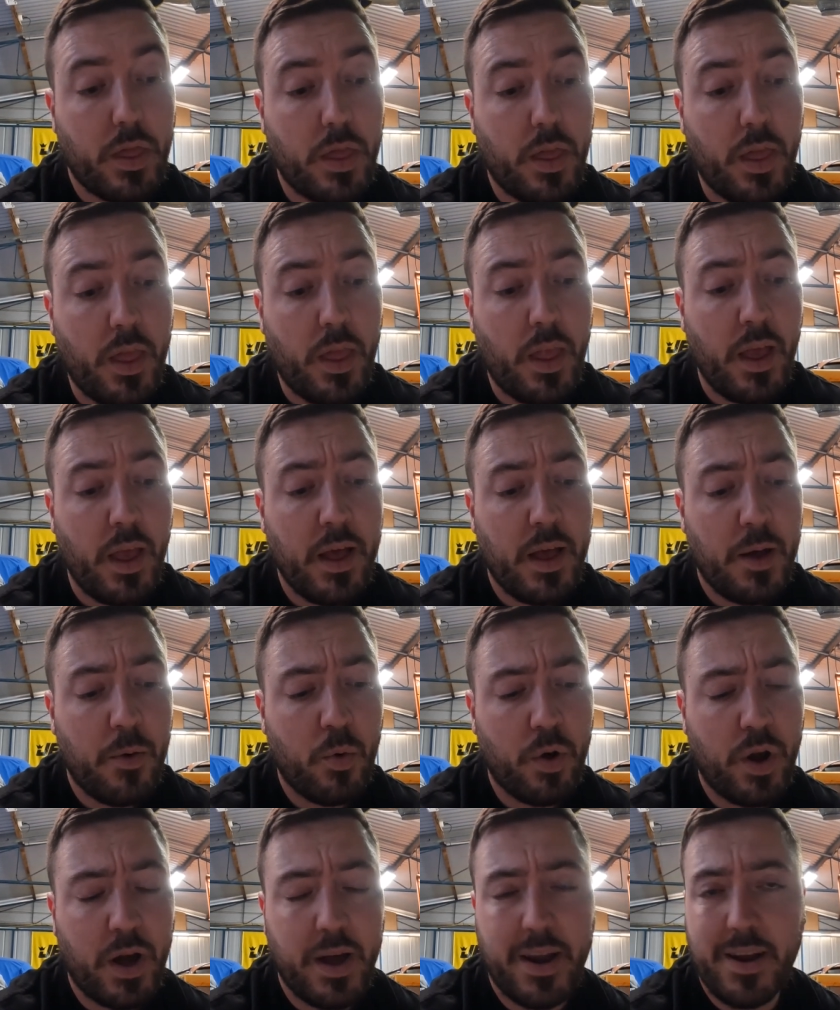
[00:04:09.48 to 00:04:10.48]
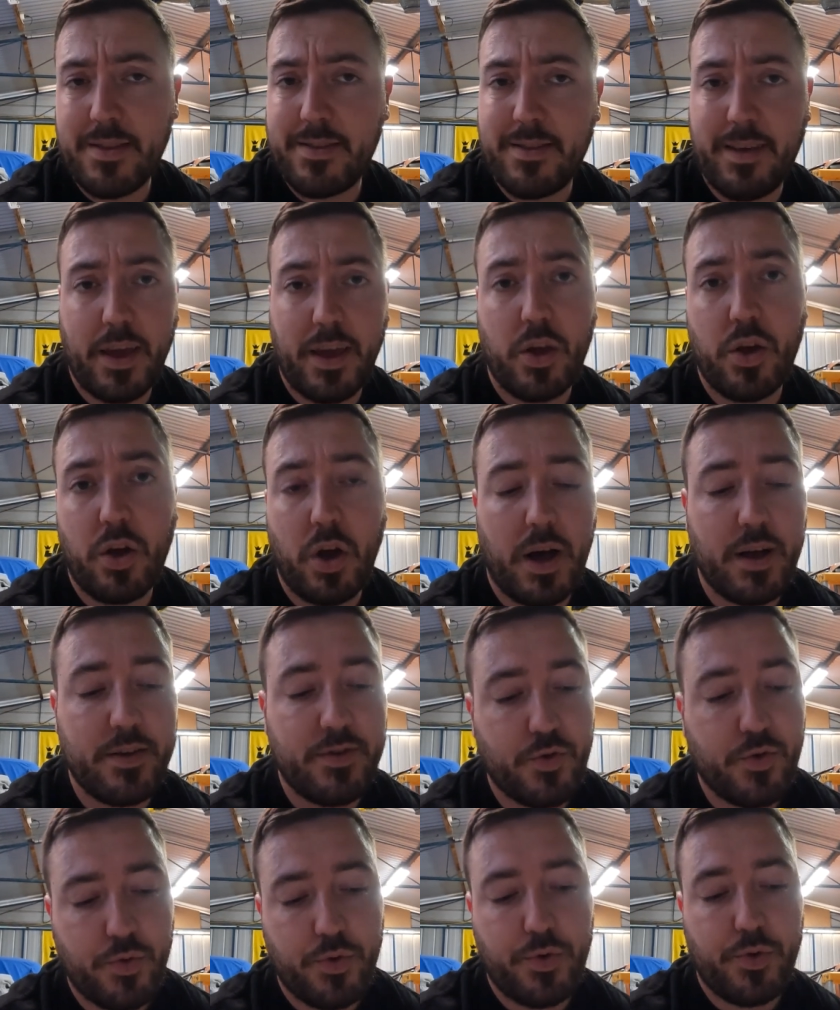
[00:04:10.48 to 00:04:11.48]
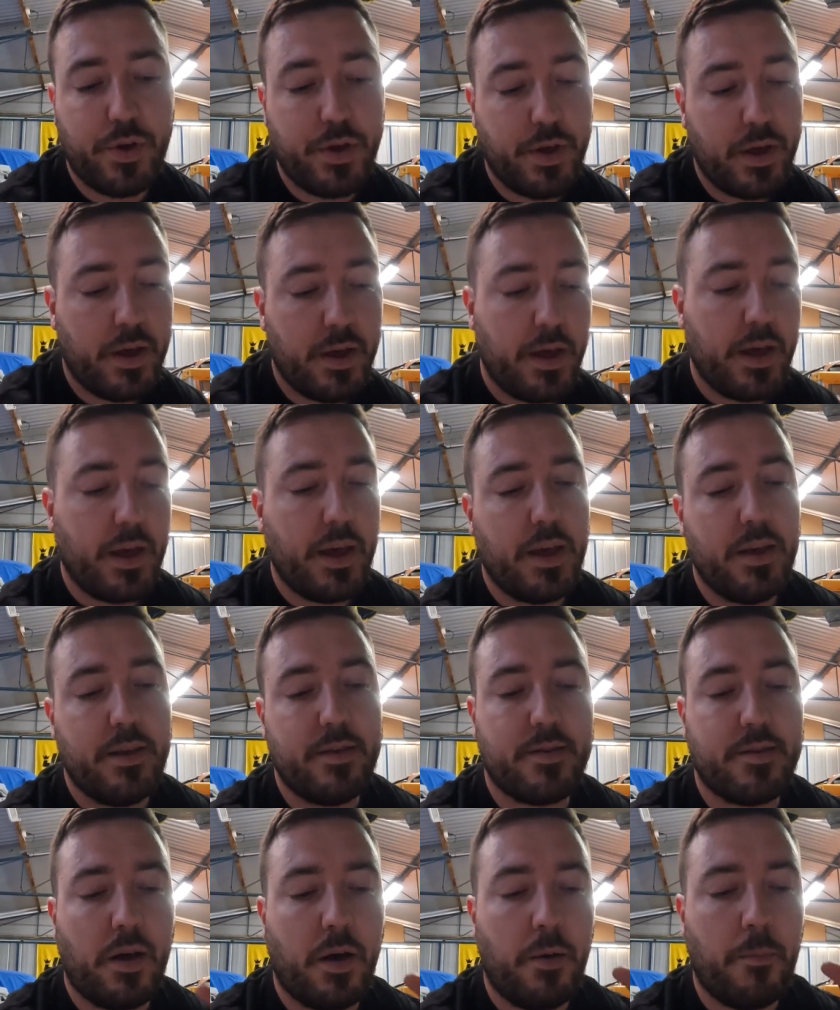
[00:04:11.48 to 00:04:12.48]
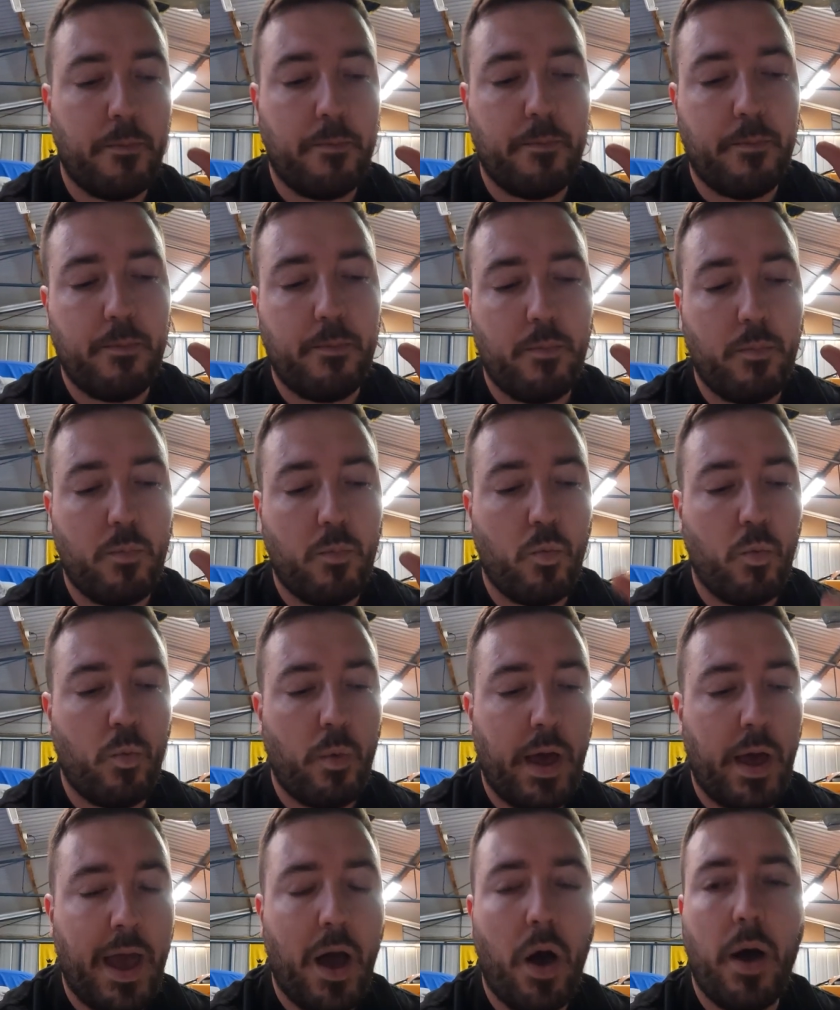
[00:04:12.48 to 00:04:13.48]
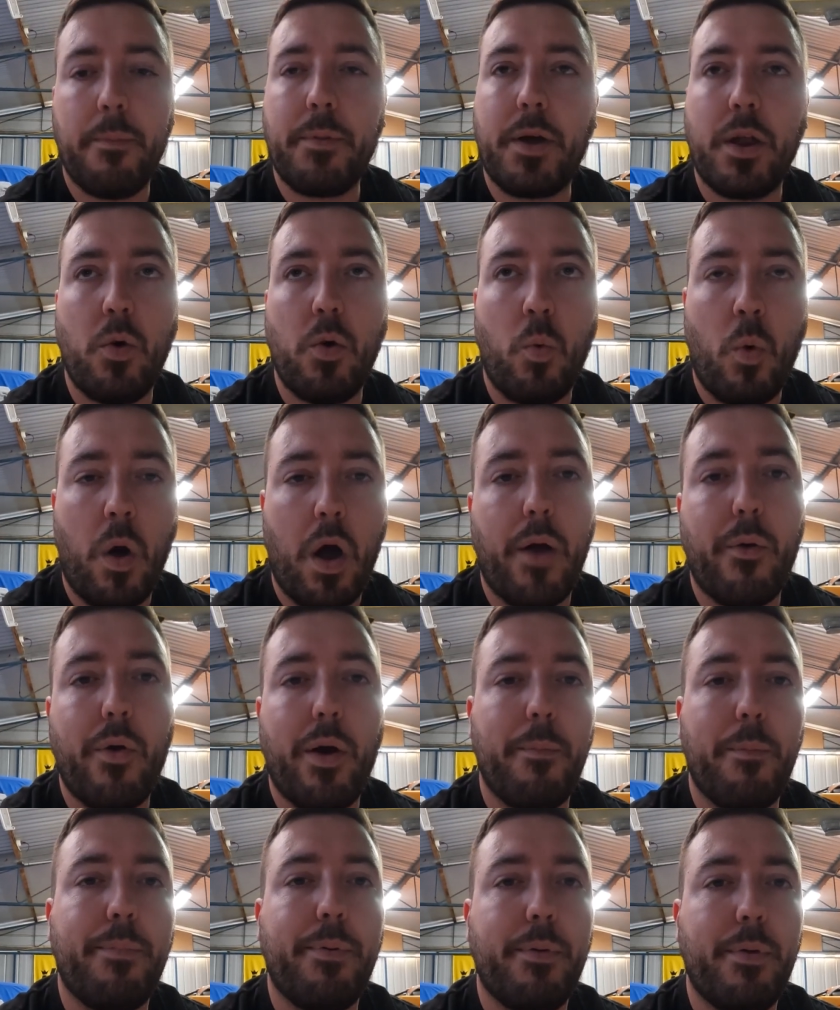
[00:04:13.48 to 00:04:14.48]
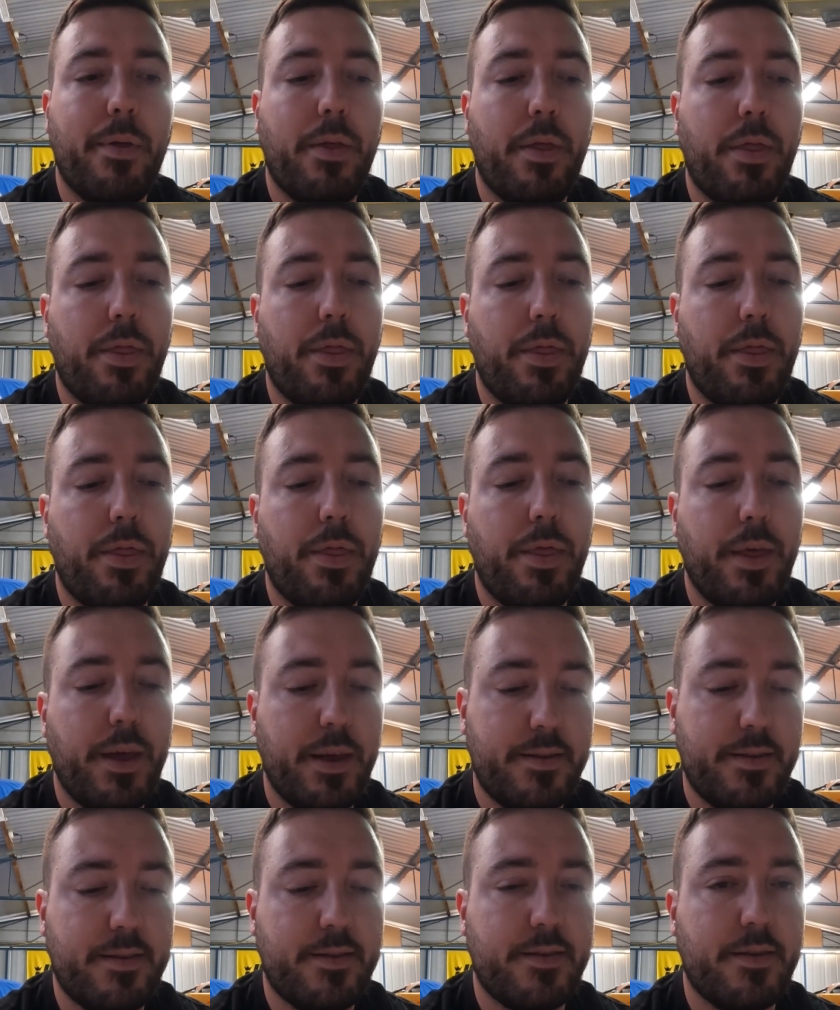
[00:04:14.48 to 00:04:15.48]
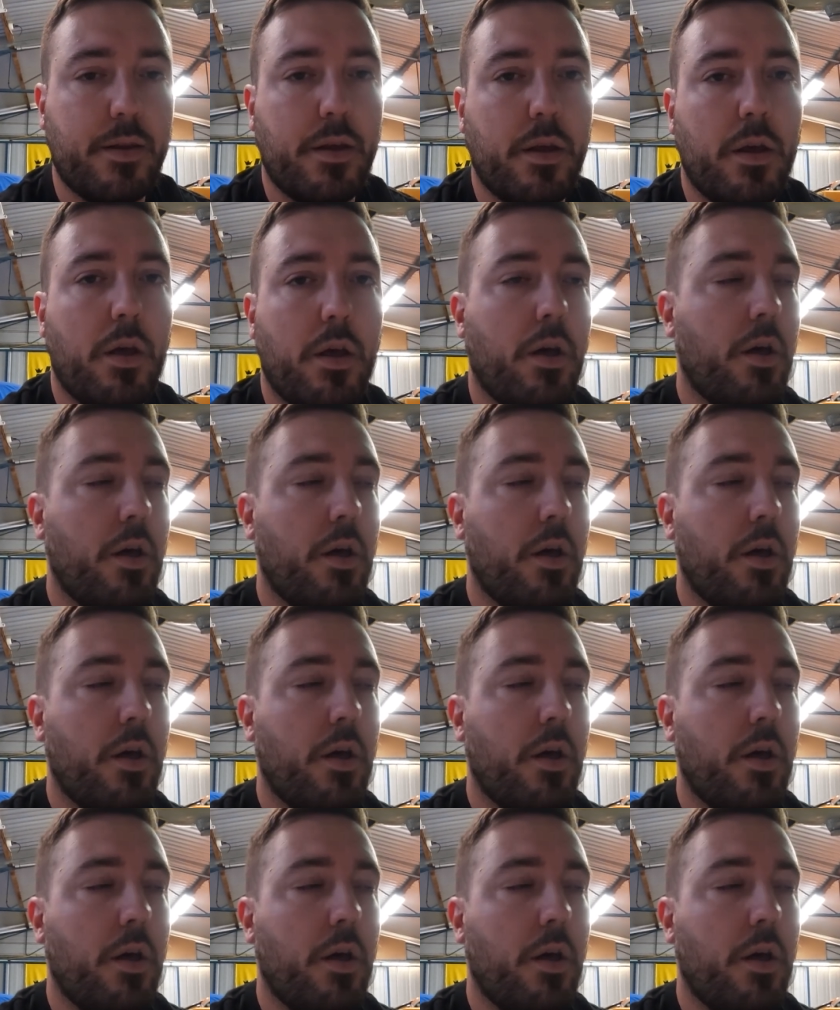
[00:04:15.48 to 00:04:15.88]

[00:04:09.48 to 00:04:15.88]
and what I'm going to take you guys through is how I'm going to wire up this